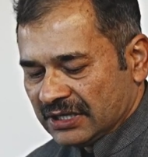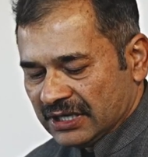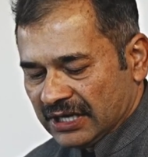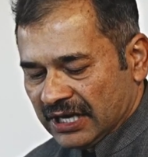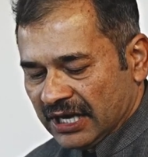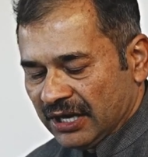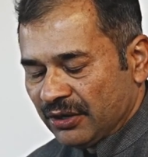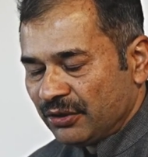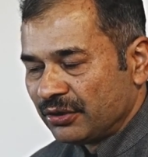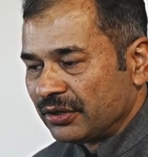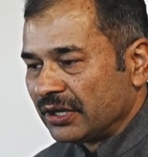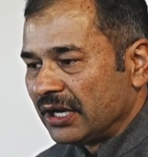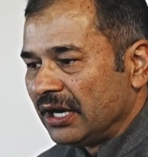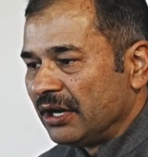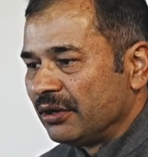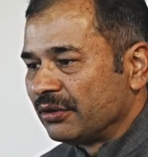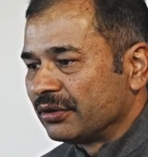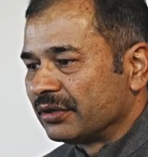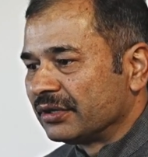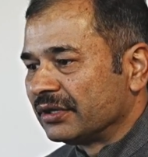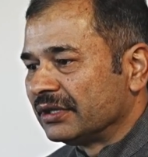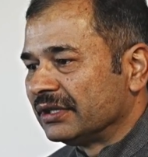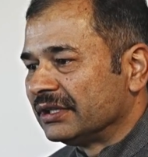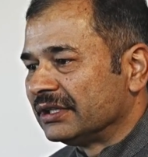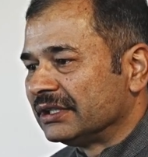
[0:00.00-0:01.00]

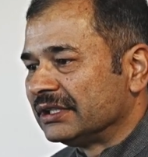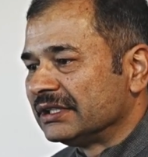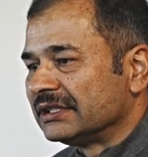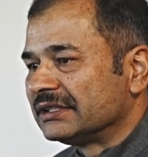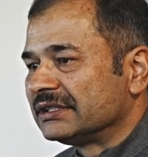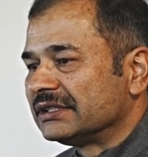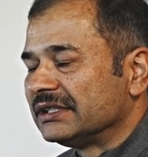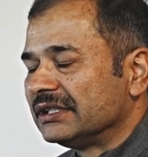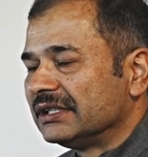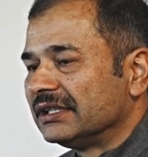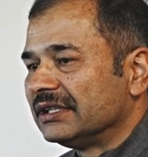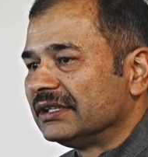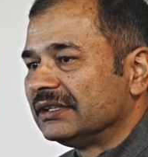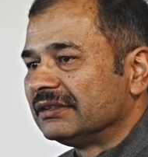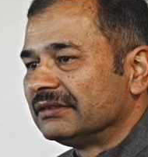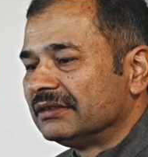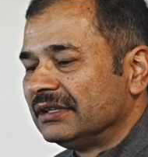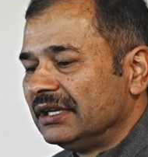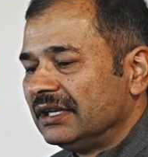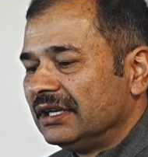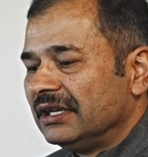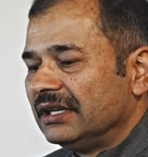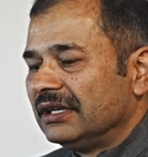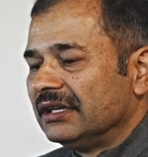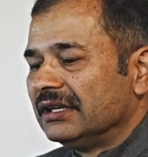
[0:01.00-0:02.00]
our this
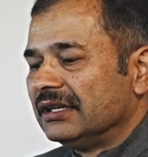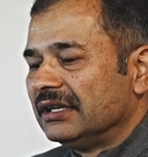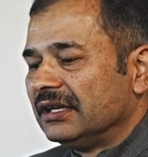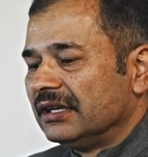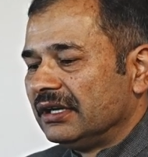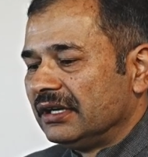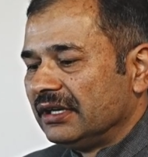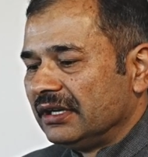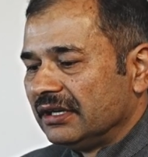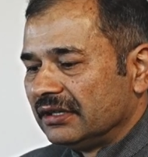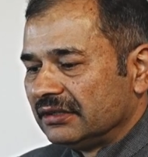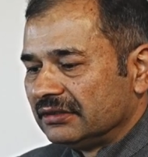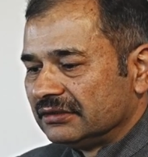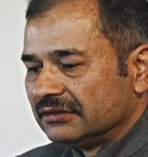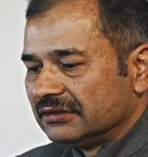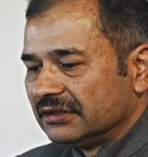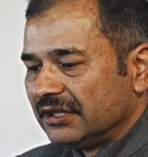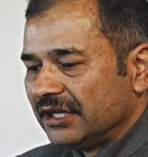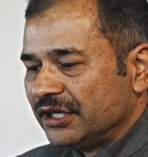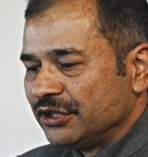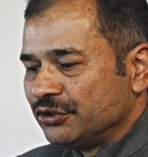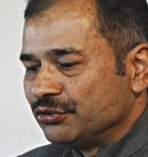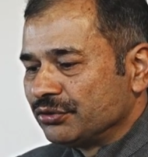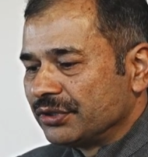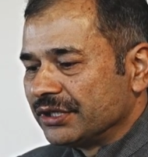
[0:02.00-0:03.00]

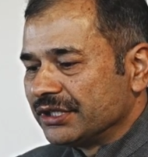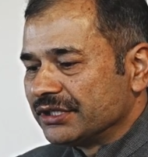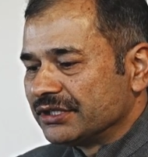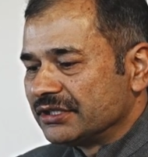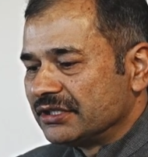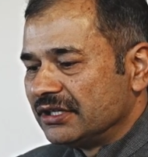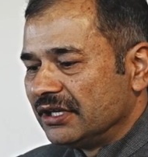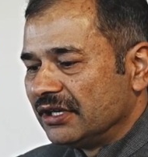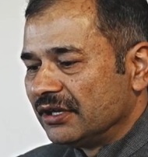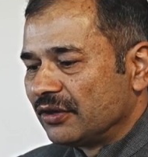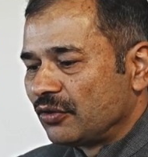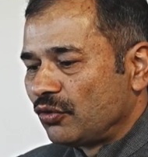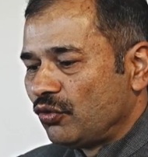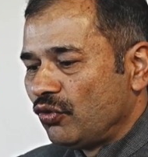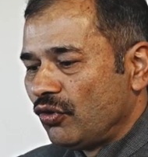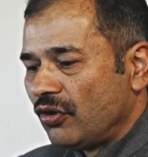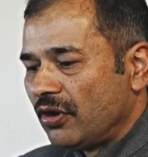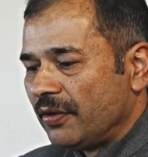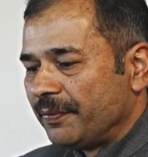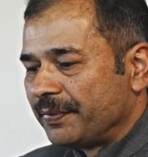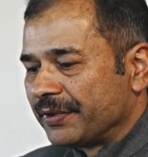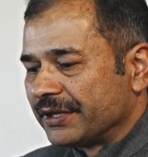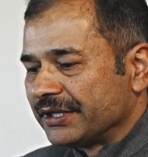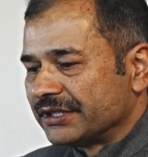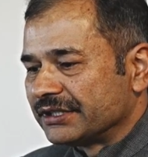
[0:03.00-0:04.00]
educational
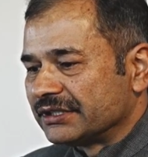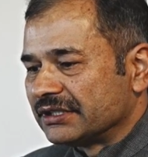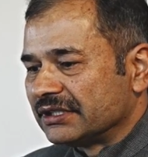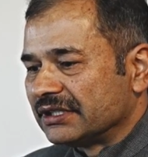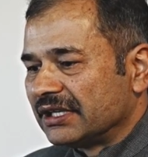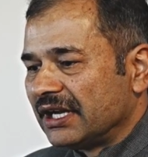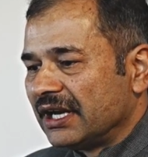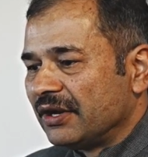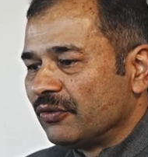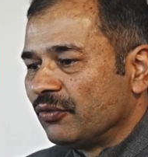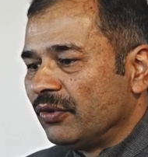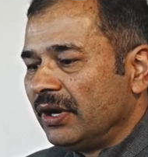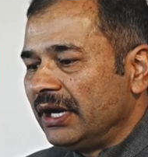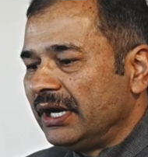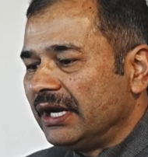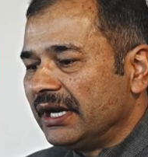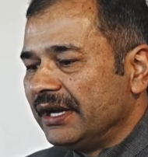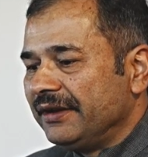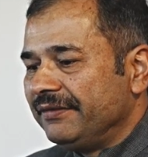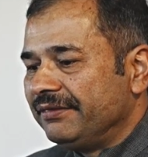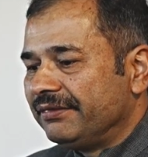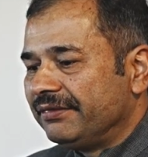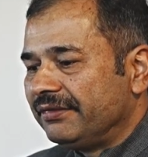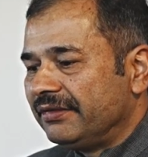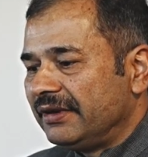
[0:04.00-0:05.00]
cooperation. And what
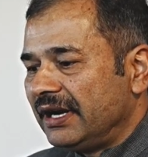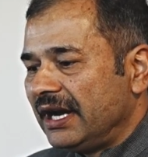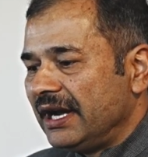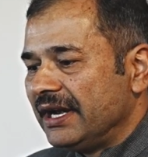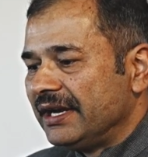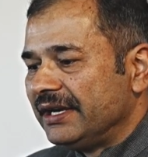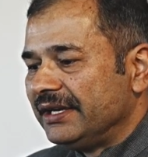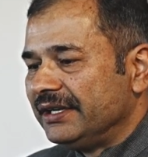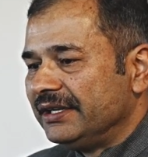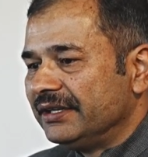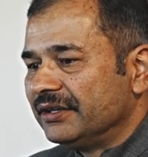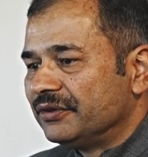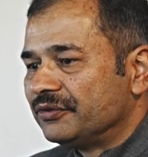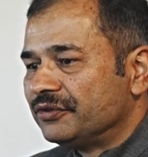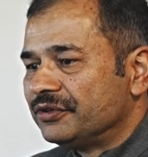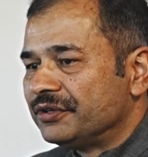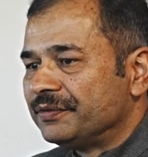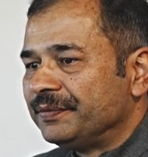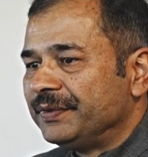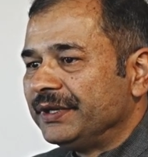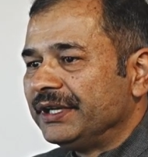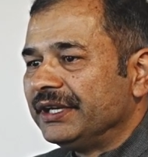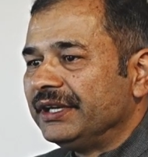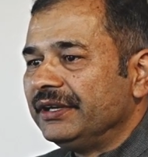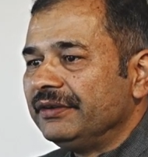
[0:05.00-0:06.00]
I find
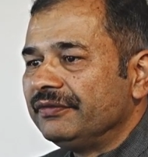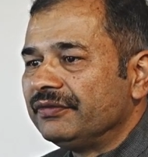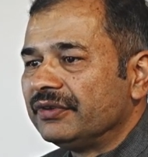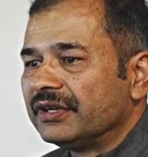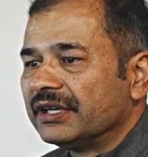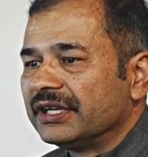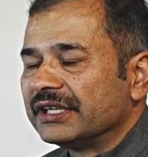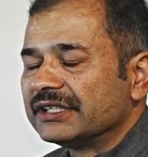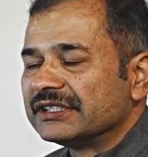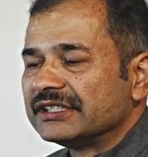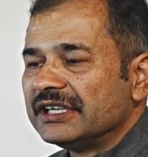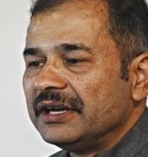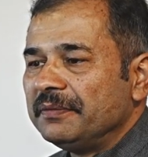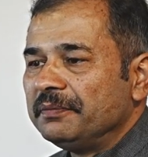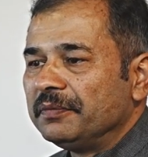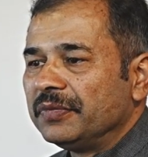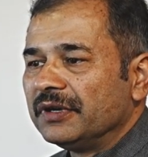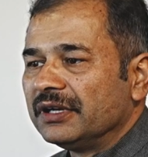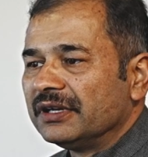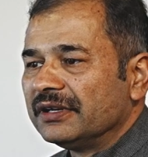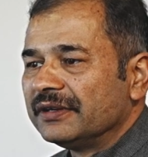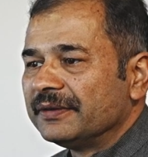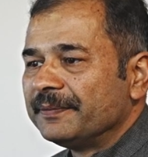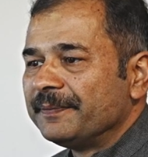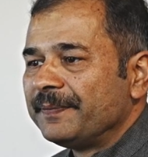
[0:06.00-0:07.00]
could be, for
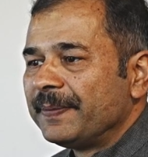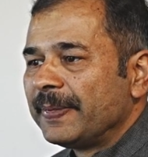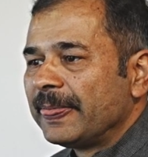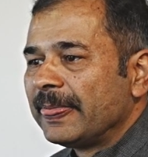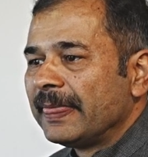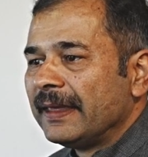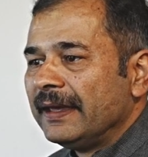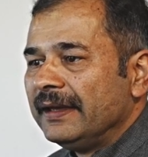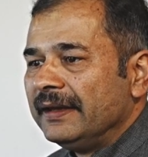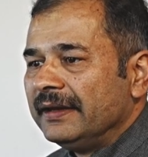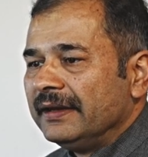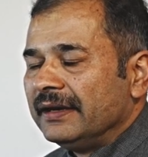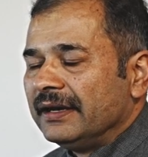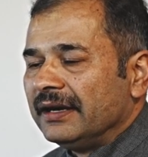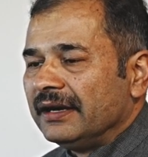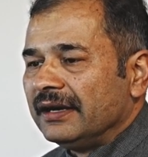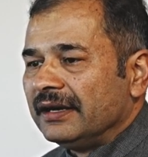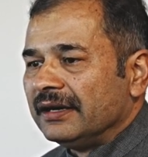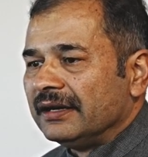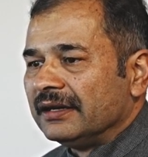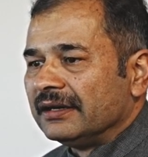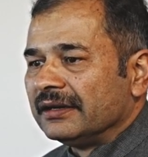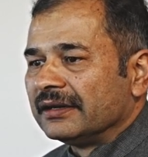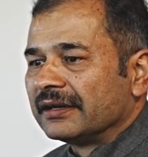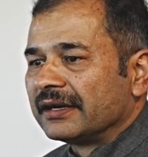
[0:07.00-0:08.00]
example,
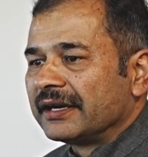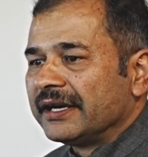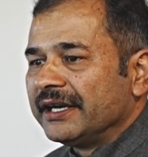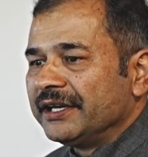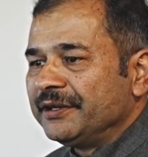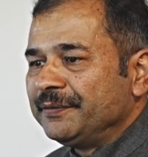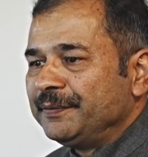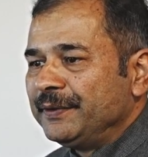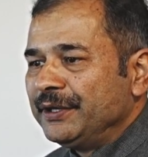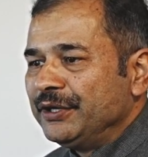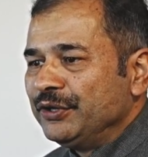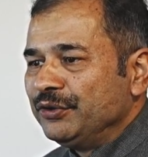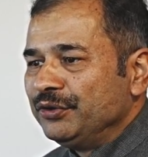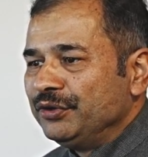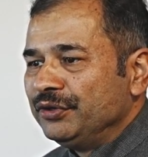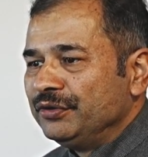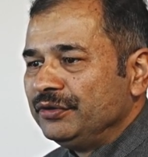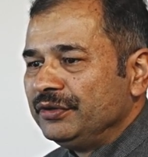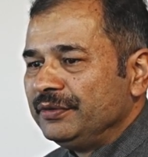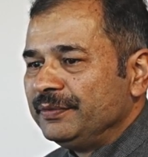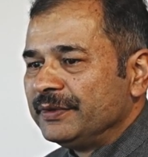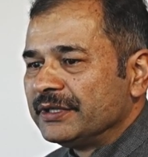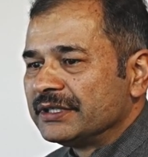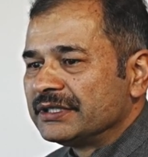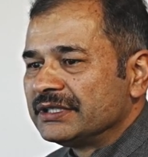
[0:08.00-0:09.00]
Kathmandu
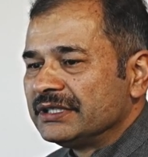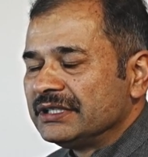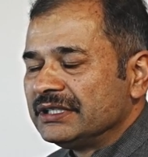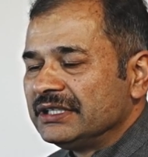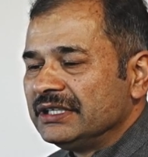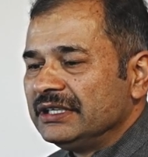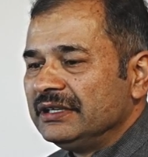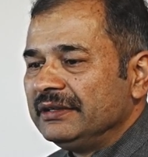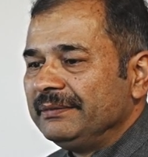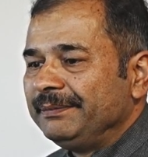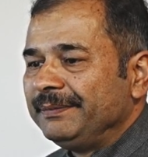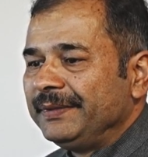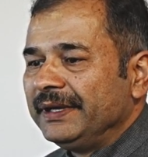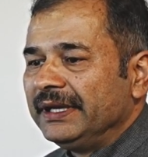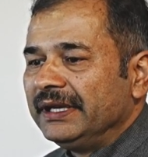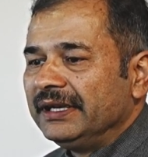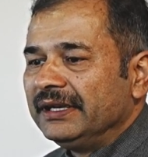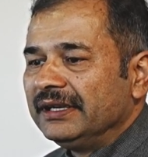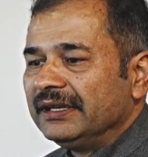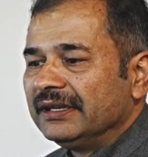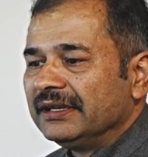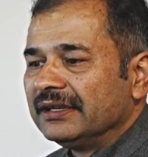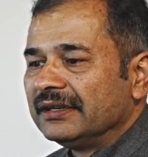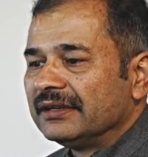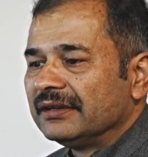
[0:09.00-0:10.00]
University
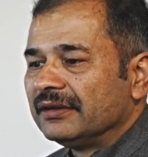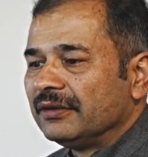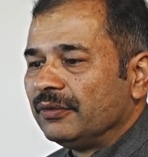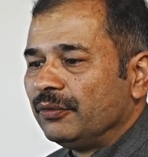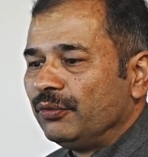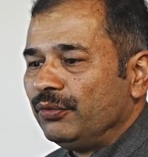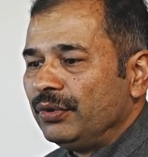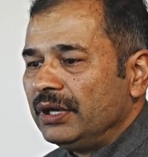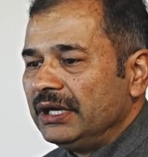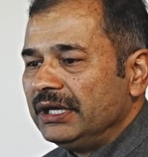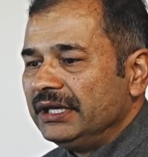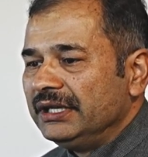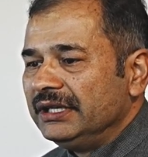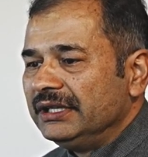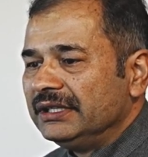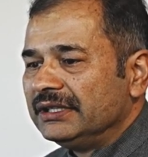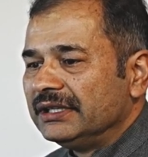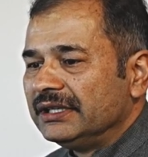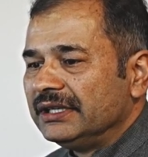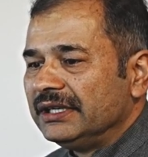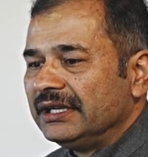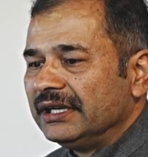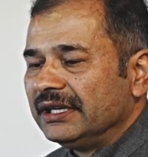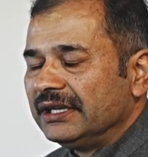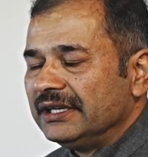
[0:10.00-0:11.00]
being only
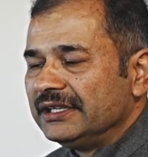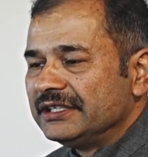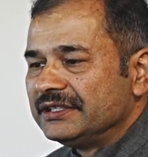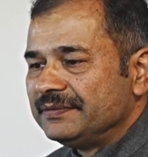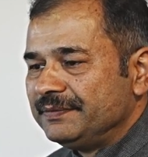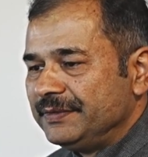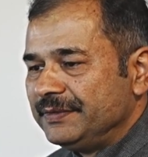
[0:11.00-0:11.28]
the English